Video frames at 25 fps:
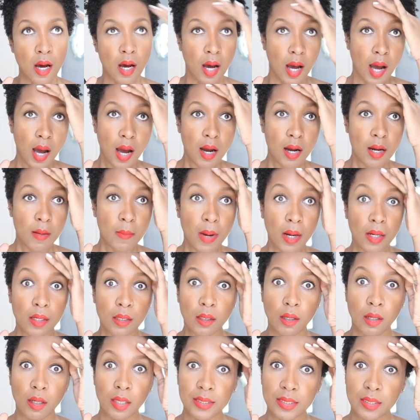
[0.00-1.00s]
Oh my
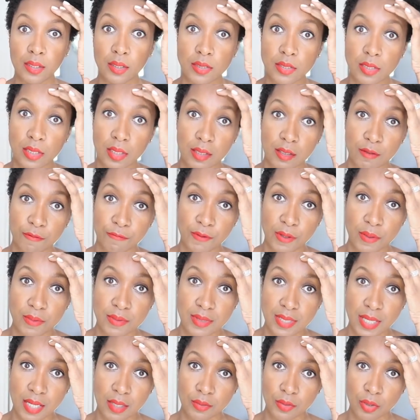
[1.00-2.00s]
god, I got to turn the phone
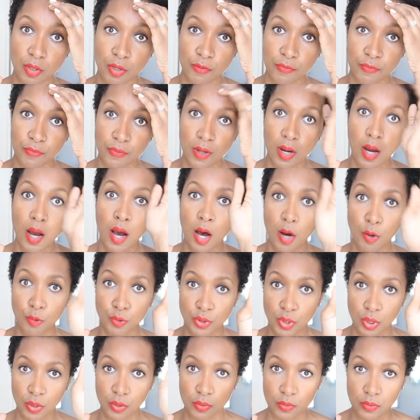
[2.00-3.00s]
sound off.
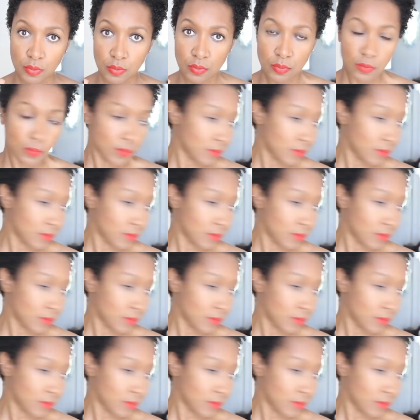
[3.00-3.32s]
Hold on.